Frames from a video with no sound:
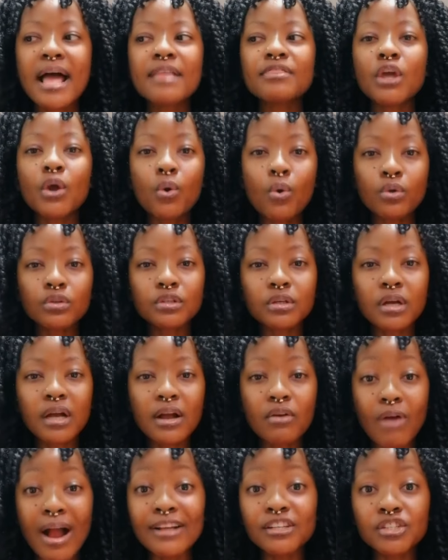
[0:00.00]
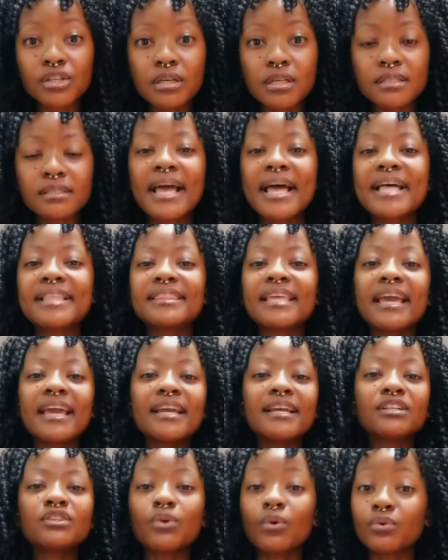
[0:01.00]
they hold grudges
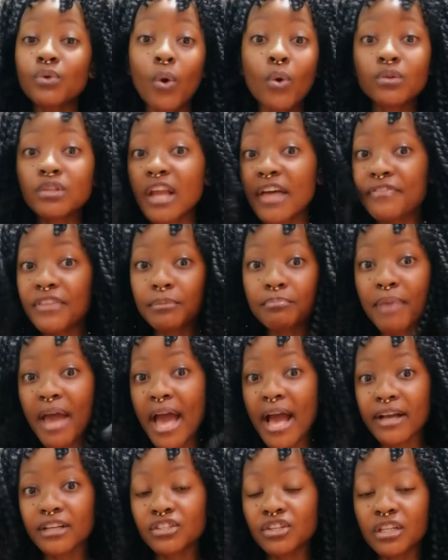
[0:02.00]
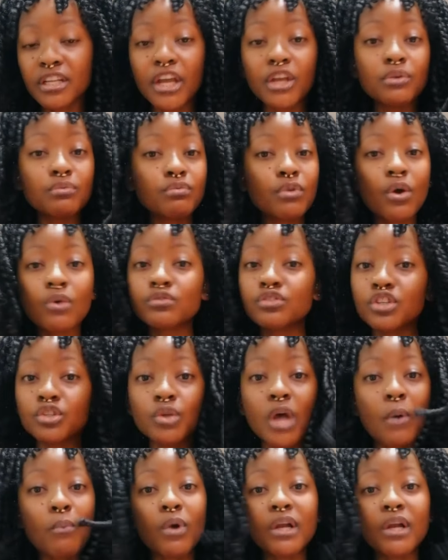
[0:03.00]
they don't hold nothing back to let you know just how,